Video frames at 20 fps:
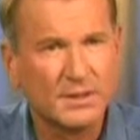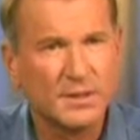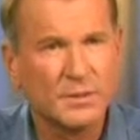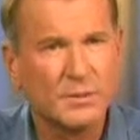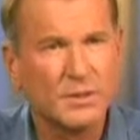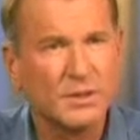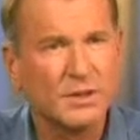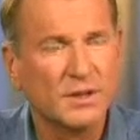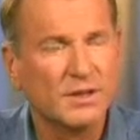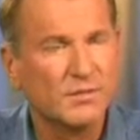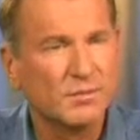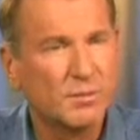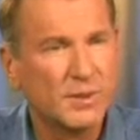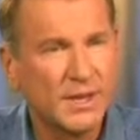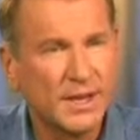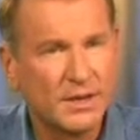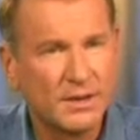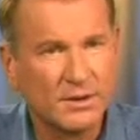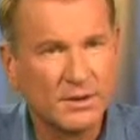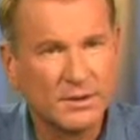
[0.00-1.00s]
We love
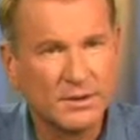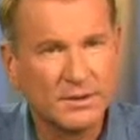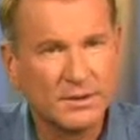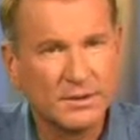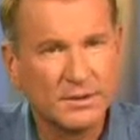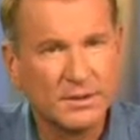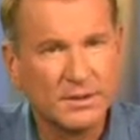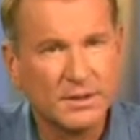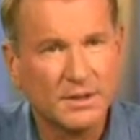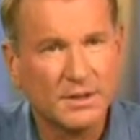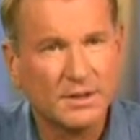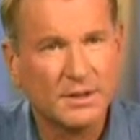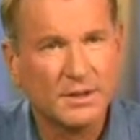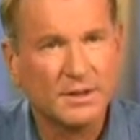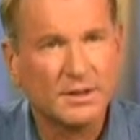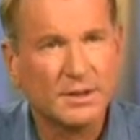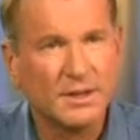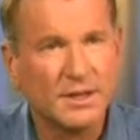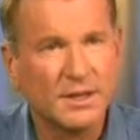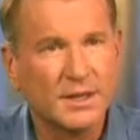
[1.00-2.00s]
power,
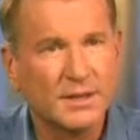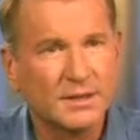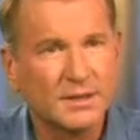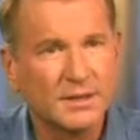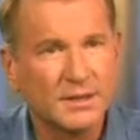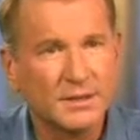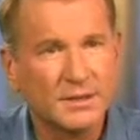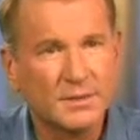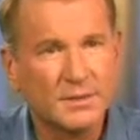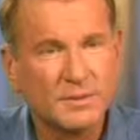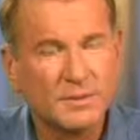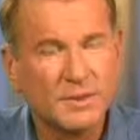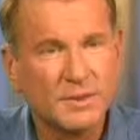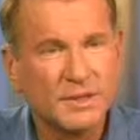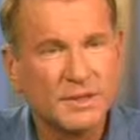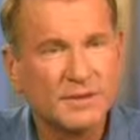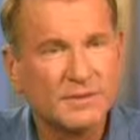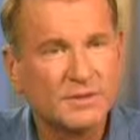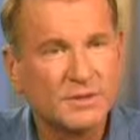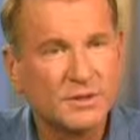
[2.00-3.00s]
and we
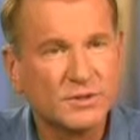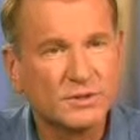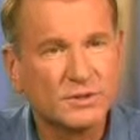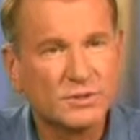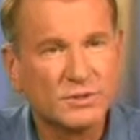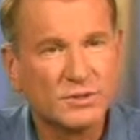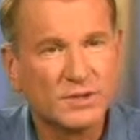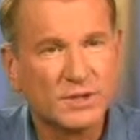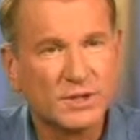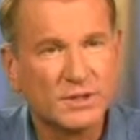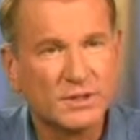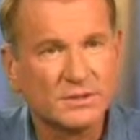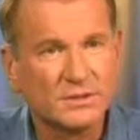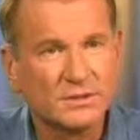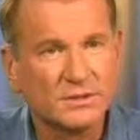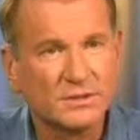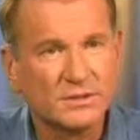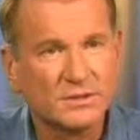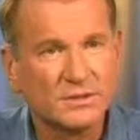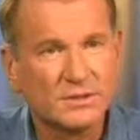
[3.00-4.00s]
love those
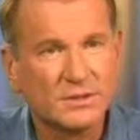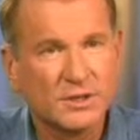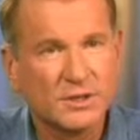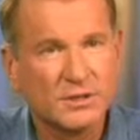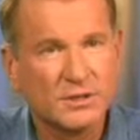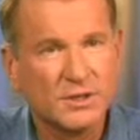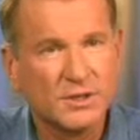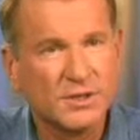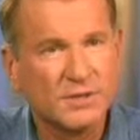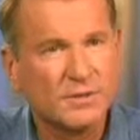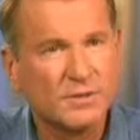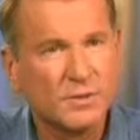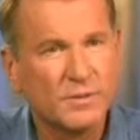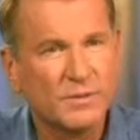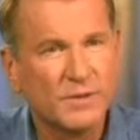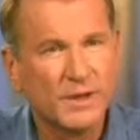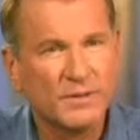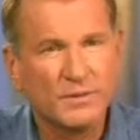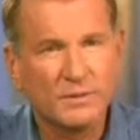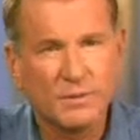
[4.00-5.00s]
results. So if
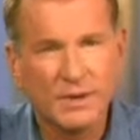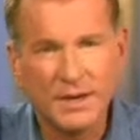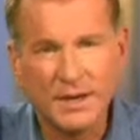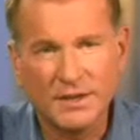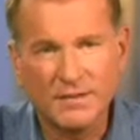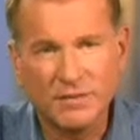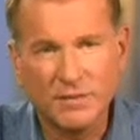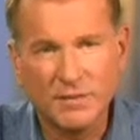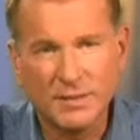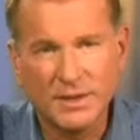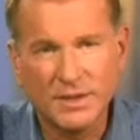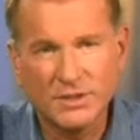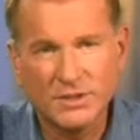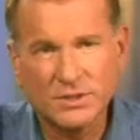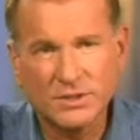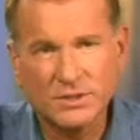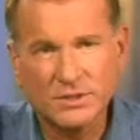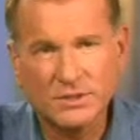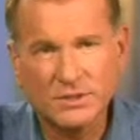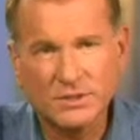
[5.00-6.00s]
we've got the right
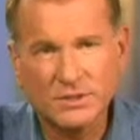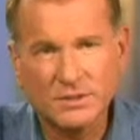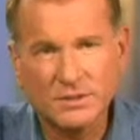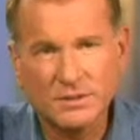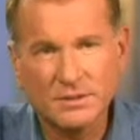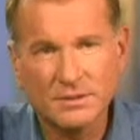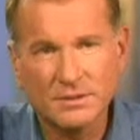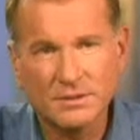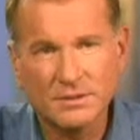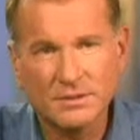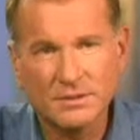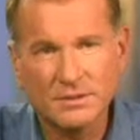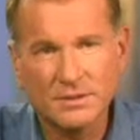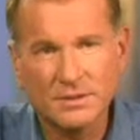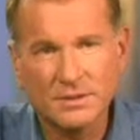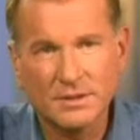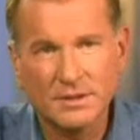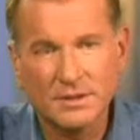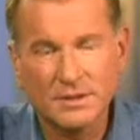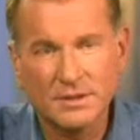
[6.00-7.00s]
information,
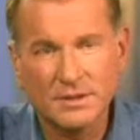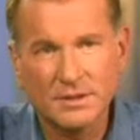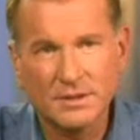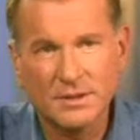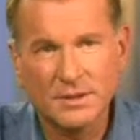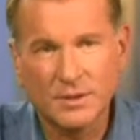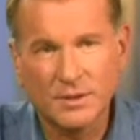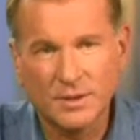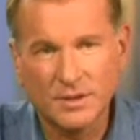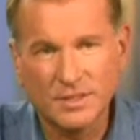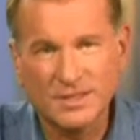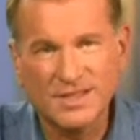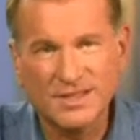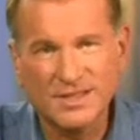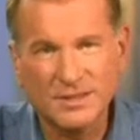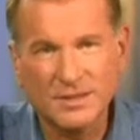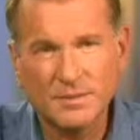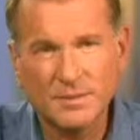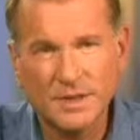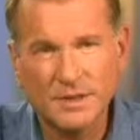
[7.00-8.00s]
then it's
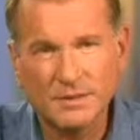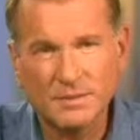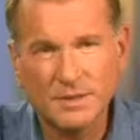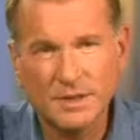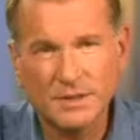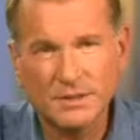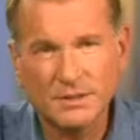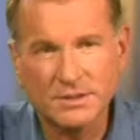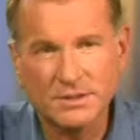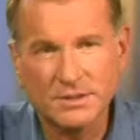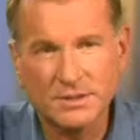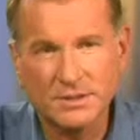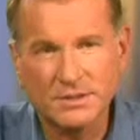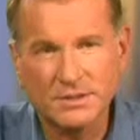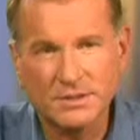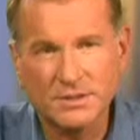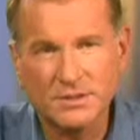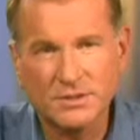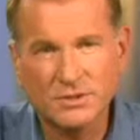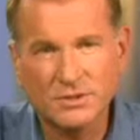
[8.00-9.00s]
easy to make the right
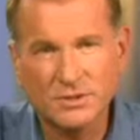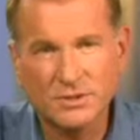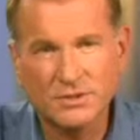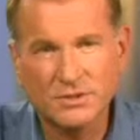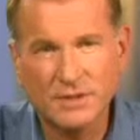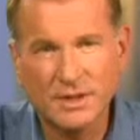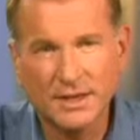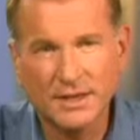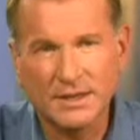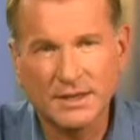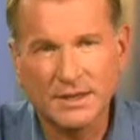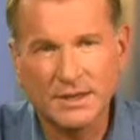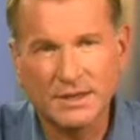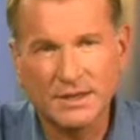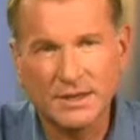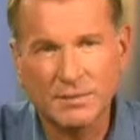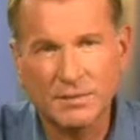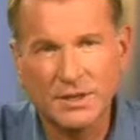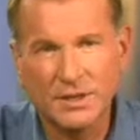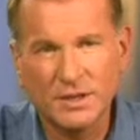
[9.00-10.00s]
decision. It's sort of like,
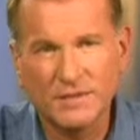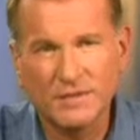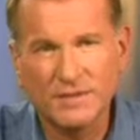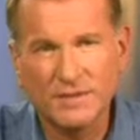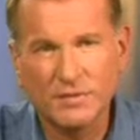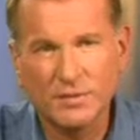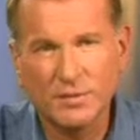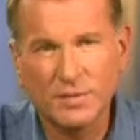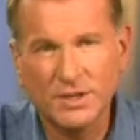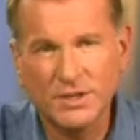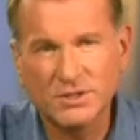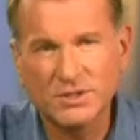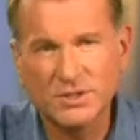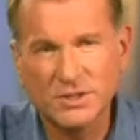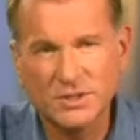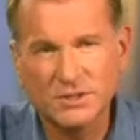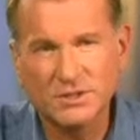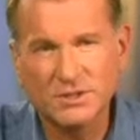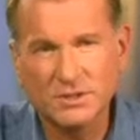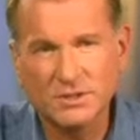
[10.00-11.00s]
give me enough information
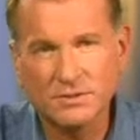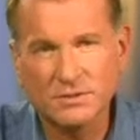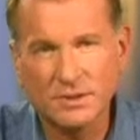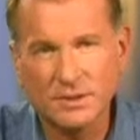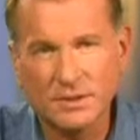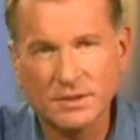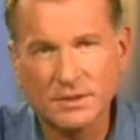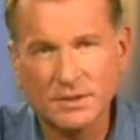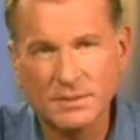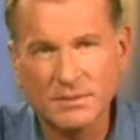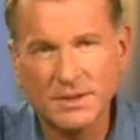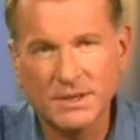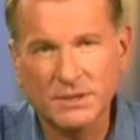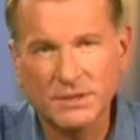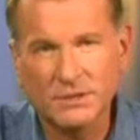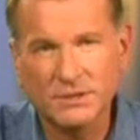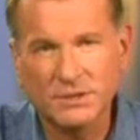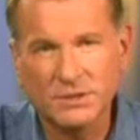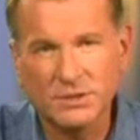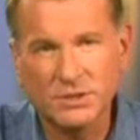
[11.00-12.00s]
that a 6th grader can make
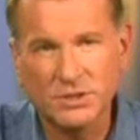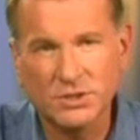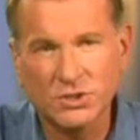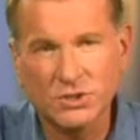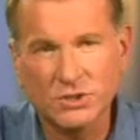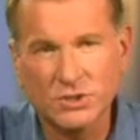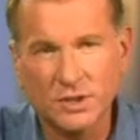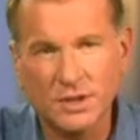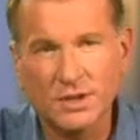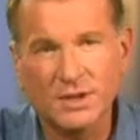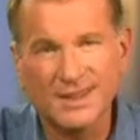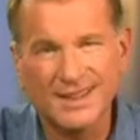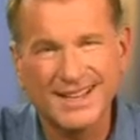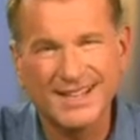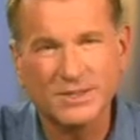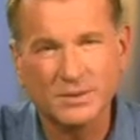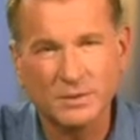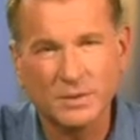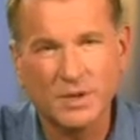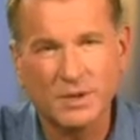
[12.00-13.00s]
this decision on.
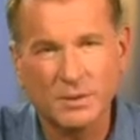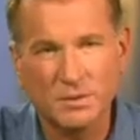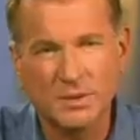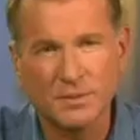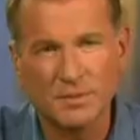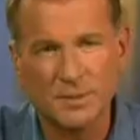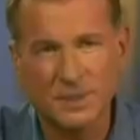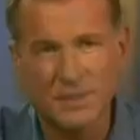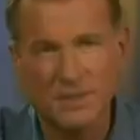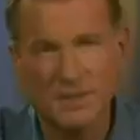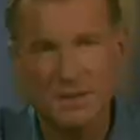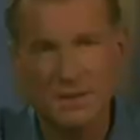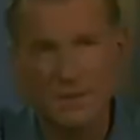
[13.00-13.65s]
That's where I want to be.